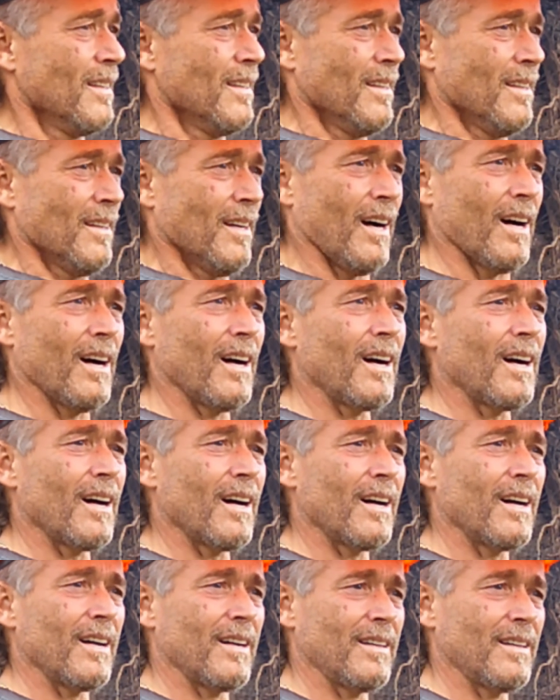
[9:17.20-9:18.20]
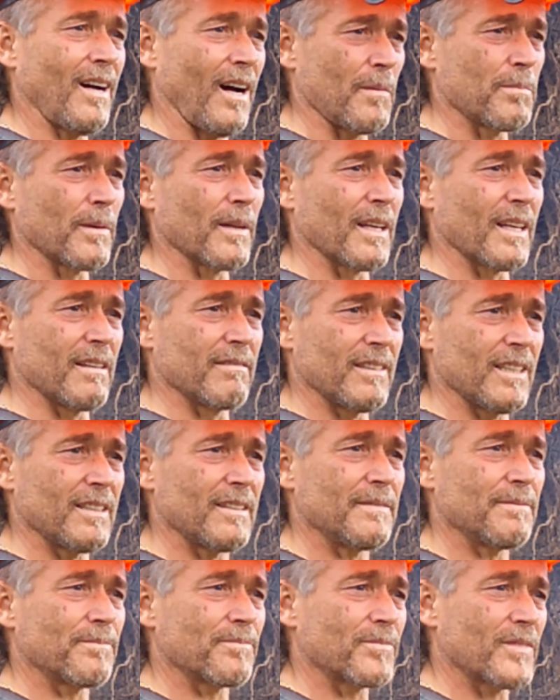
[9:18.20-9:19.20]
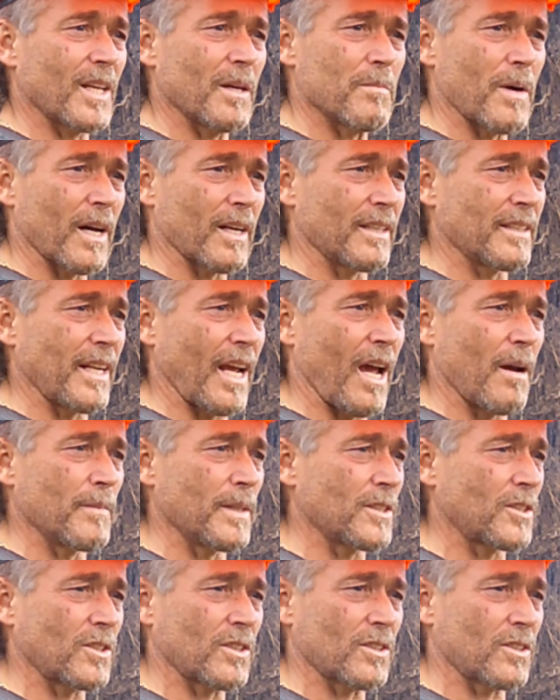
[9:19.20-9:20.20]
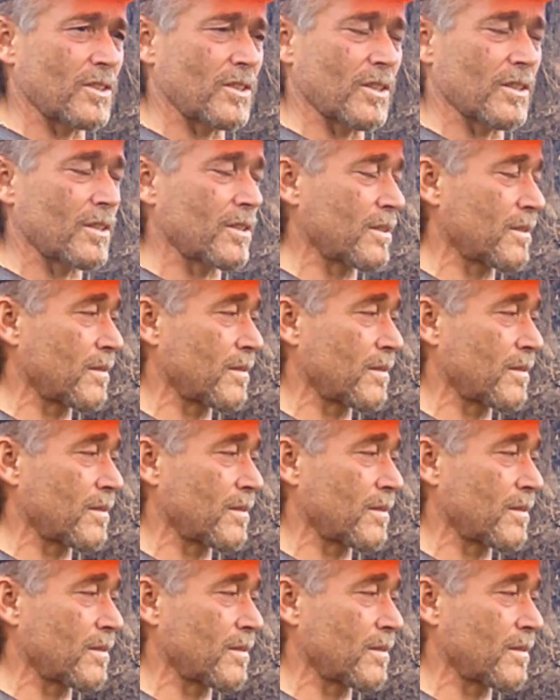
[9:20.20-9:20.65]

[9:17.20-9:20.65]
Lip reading: I believe it. The amount of damage is just